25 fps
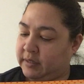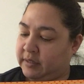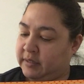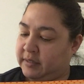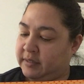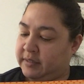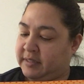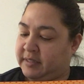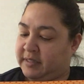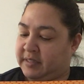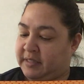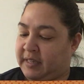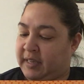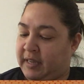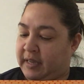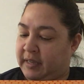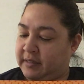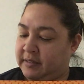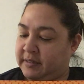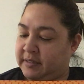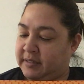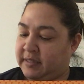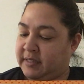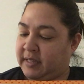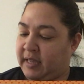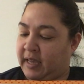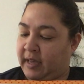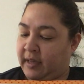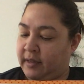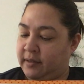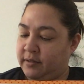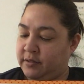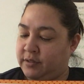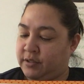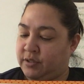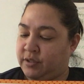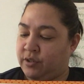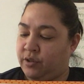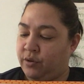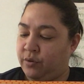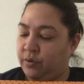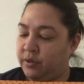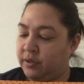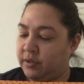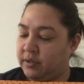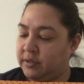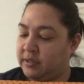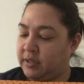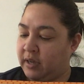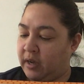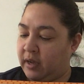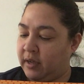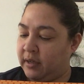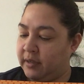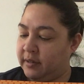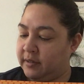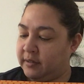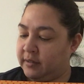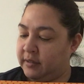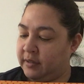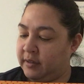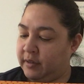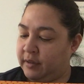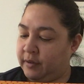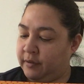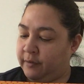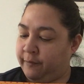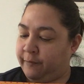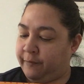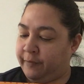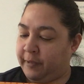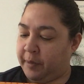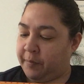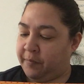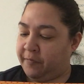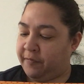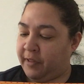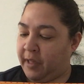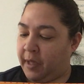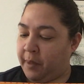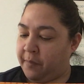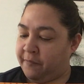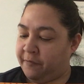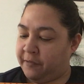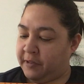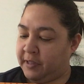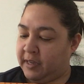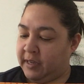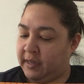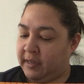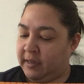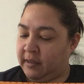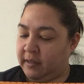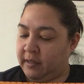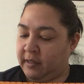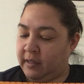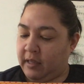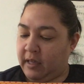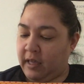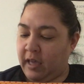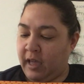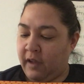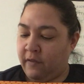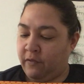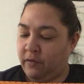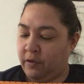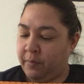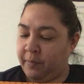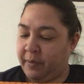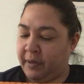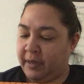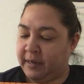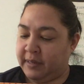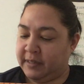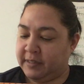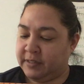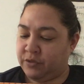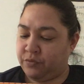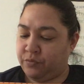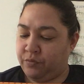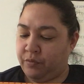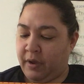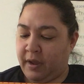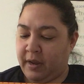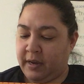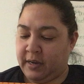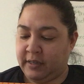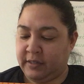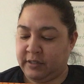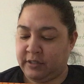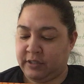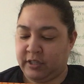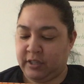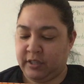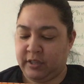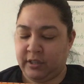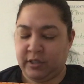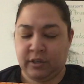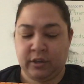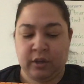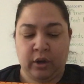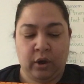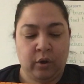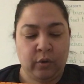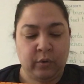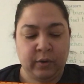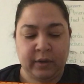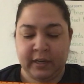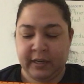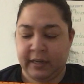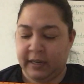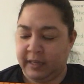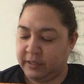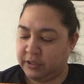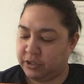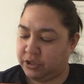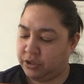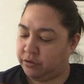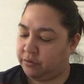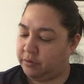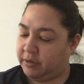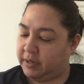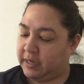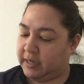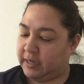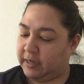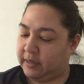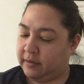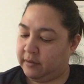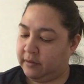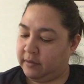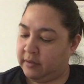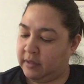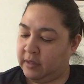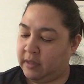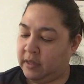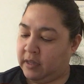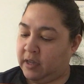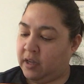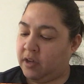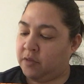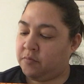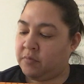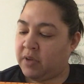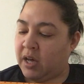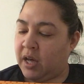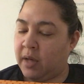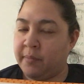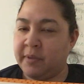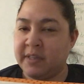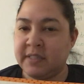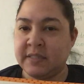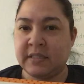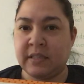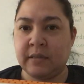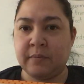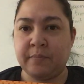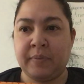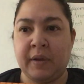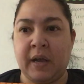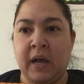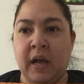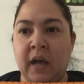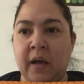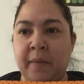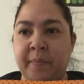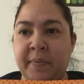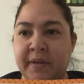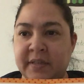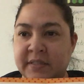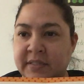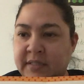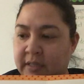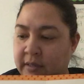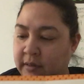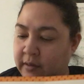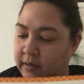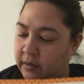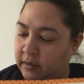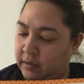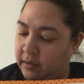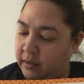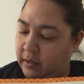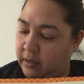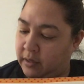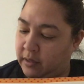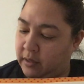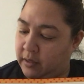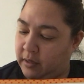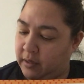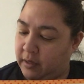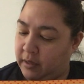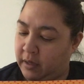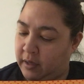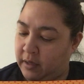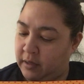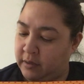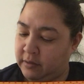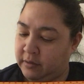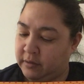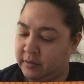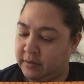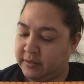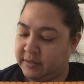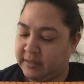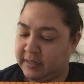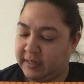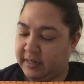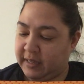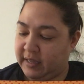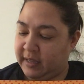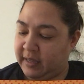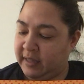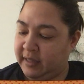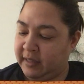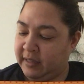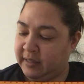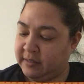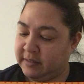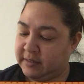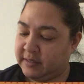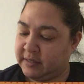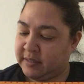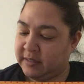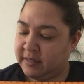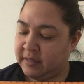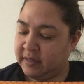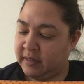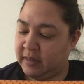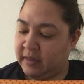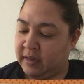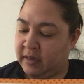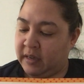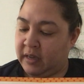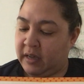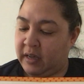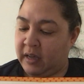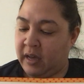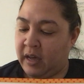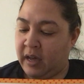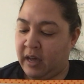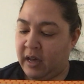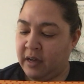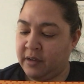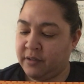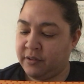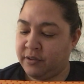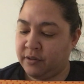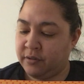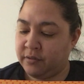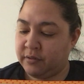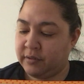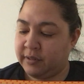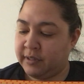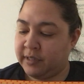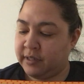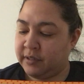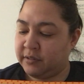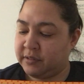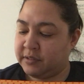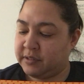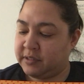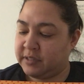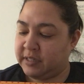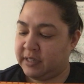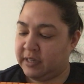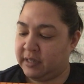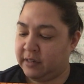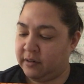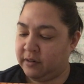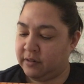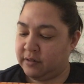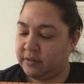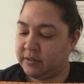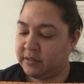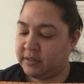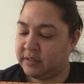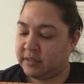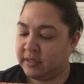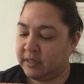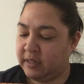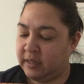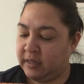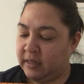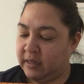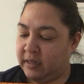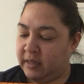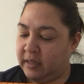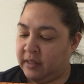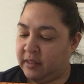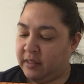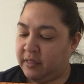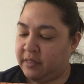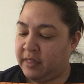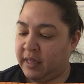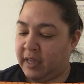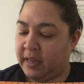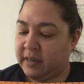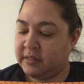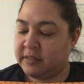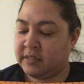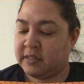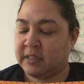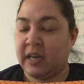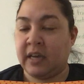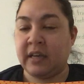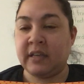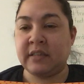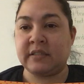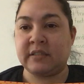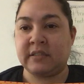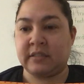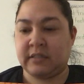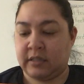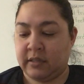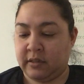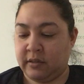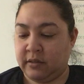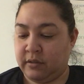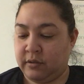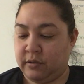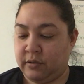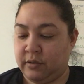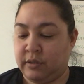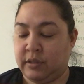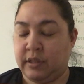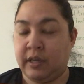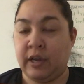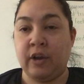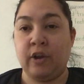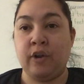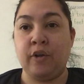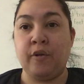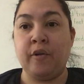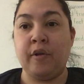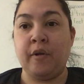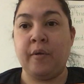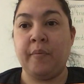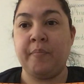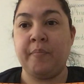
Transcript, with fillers: Skit scat scoodle dot, flip flop flea, everybody's running to the coconut tree. Mamas and papas and uncles and aunts, hug their little dears than dust their